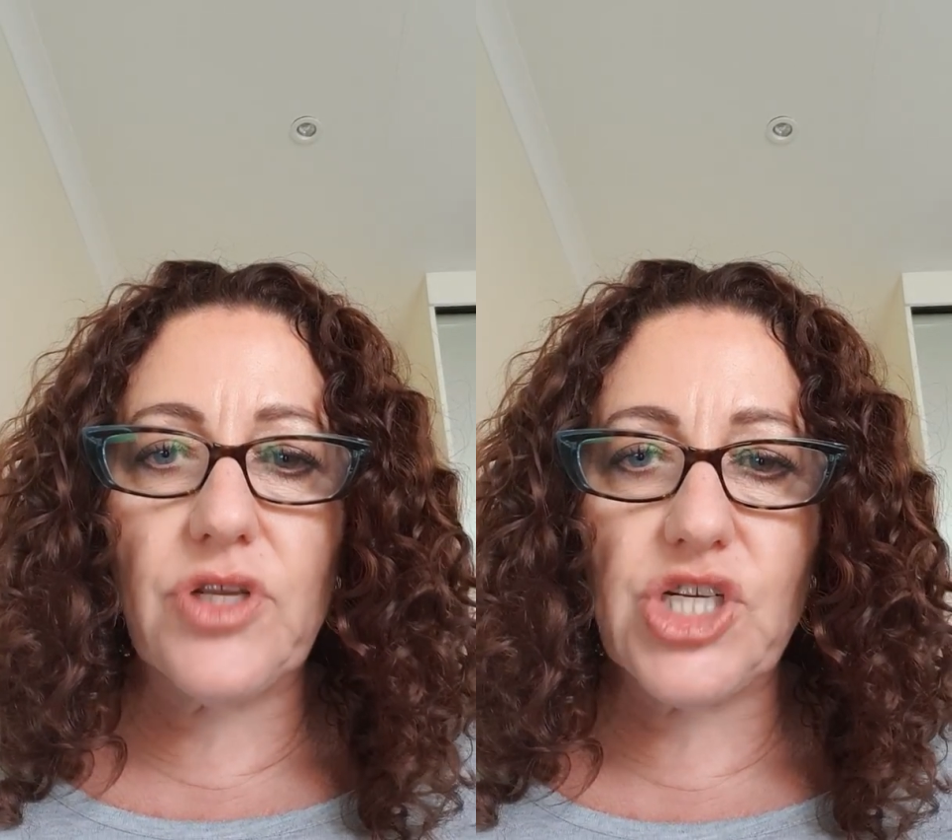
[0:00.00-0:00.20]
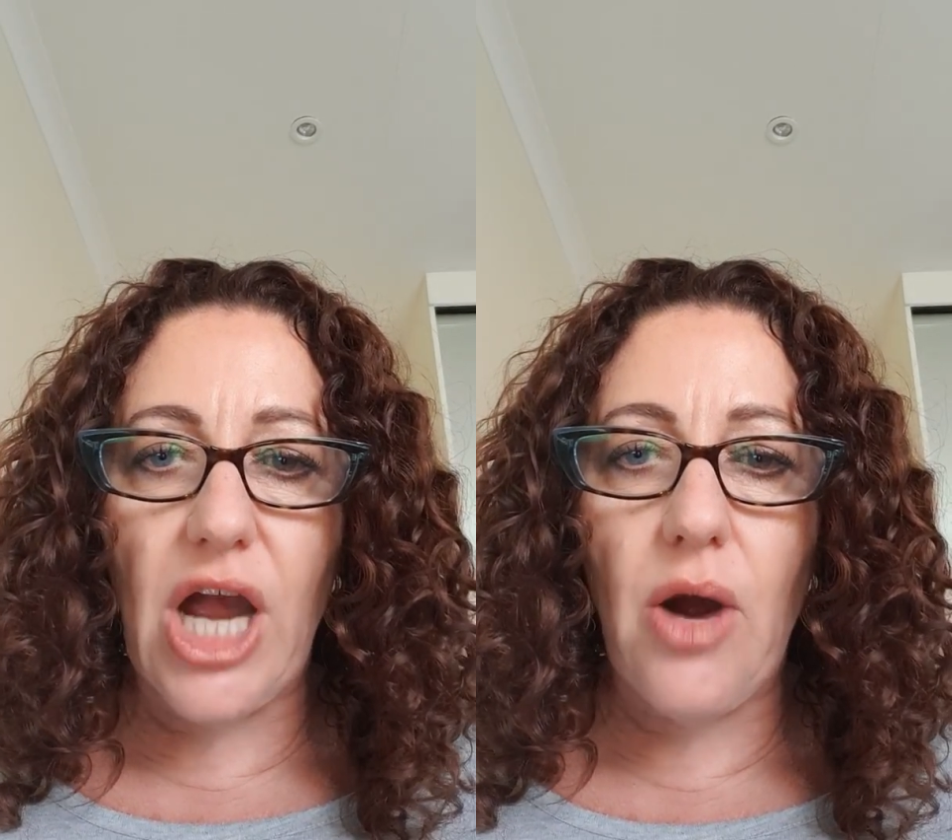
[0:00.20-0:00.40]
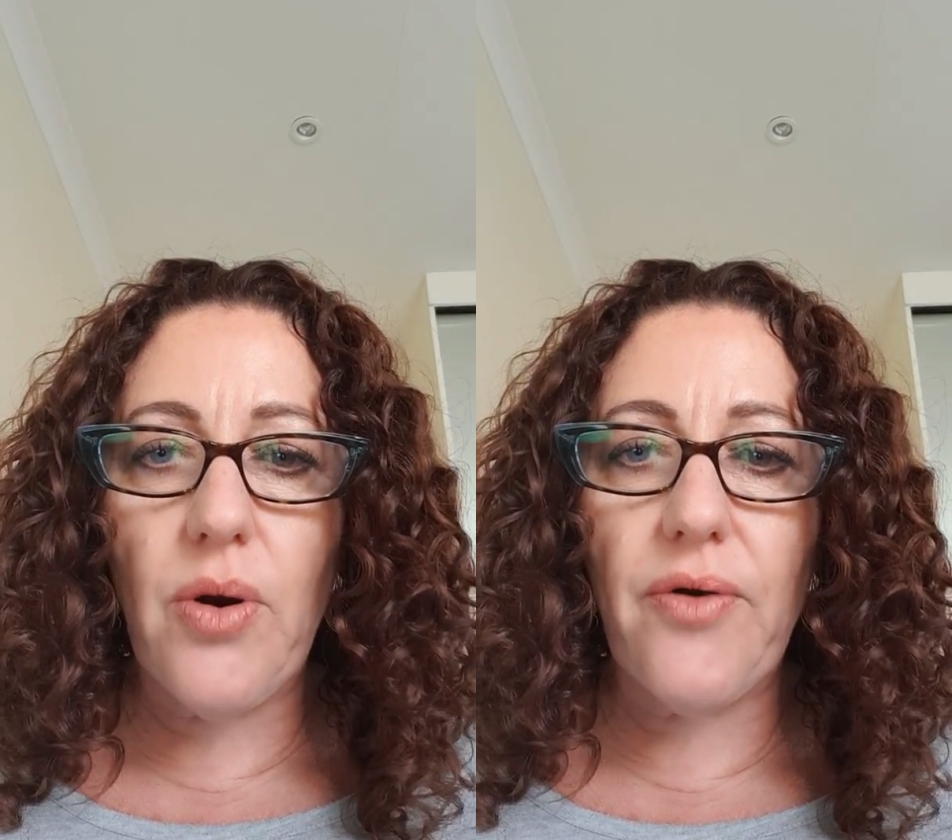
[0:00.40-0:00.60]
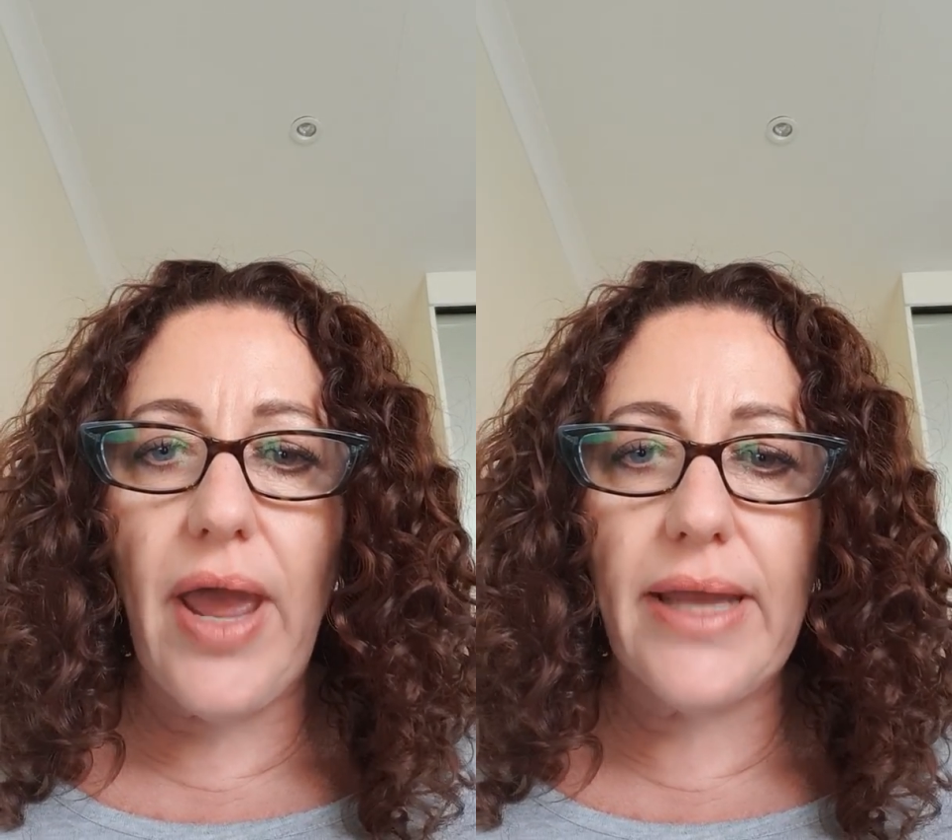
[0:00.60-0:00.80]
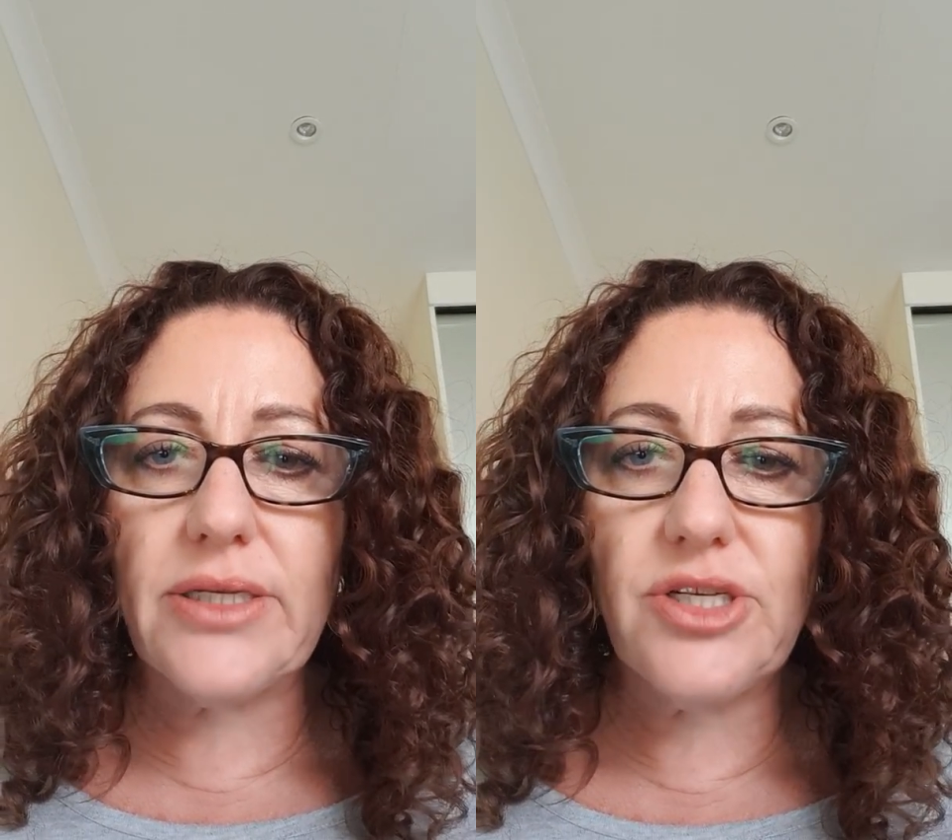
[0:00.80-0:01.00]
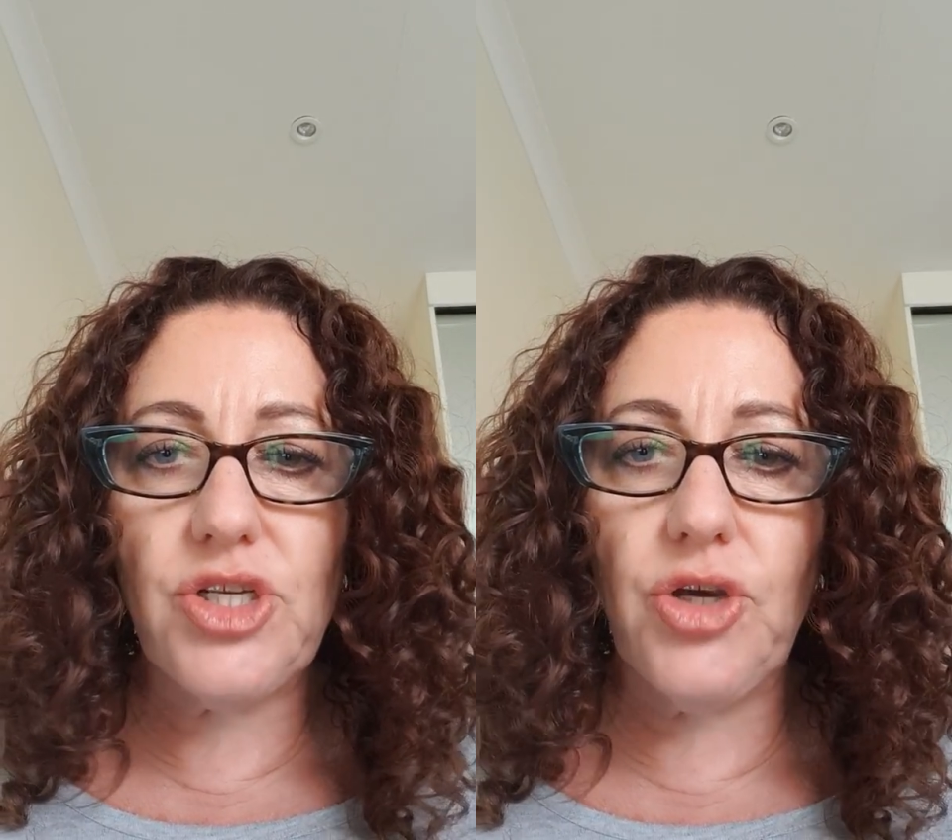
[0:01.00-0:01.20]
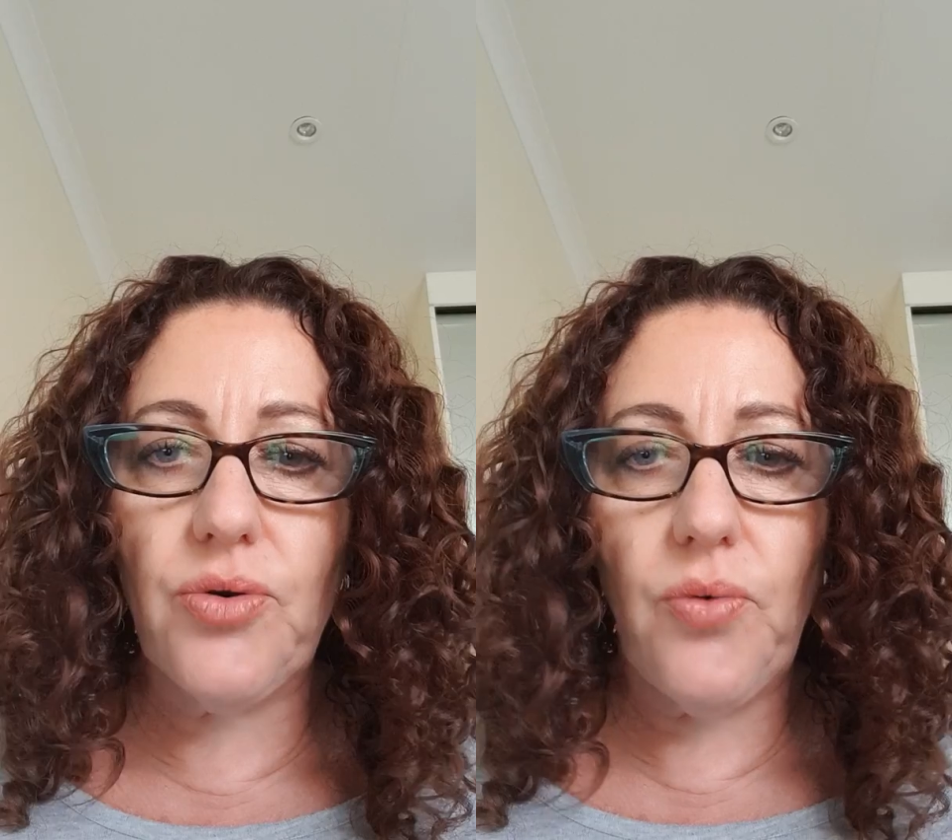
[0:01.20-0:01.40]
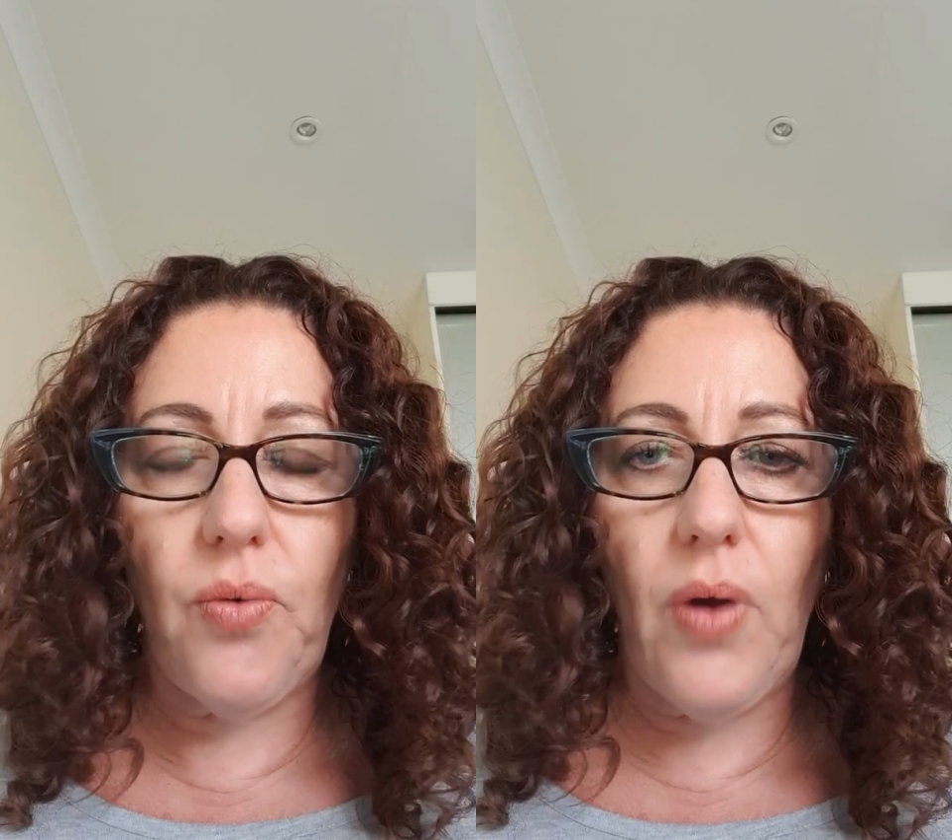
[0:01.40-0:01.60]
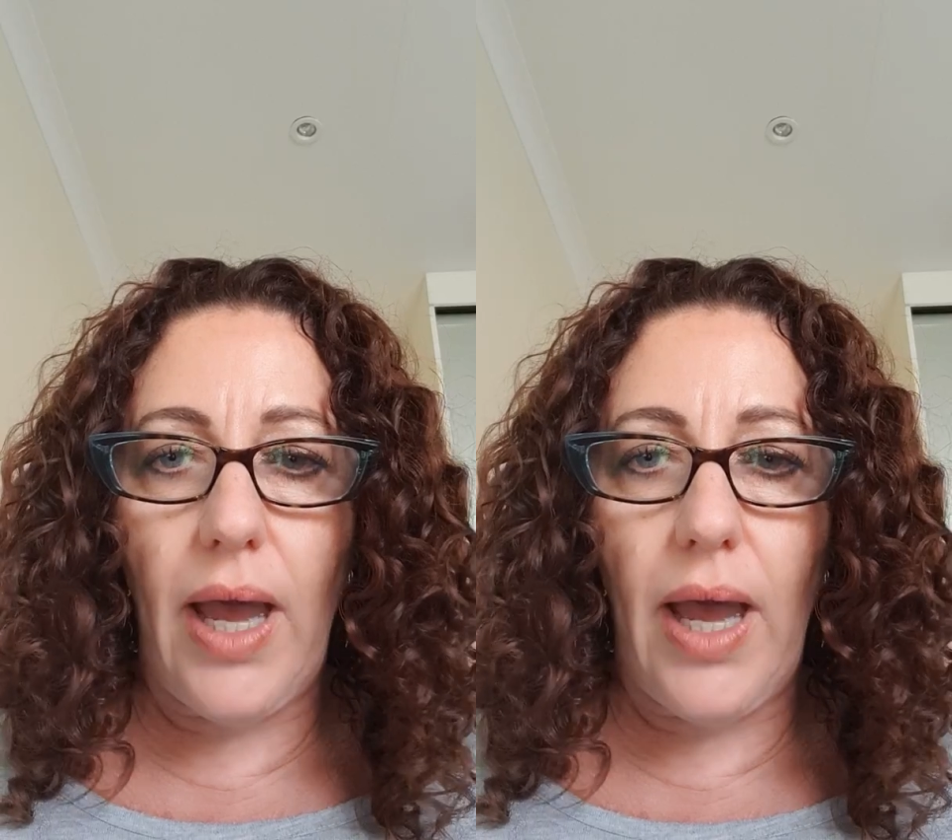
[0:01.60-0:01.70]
shower and you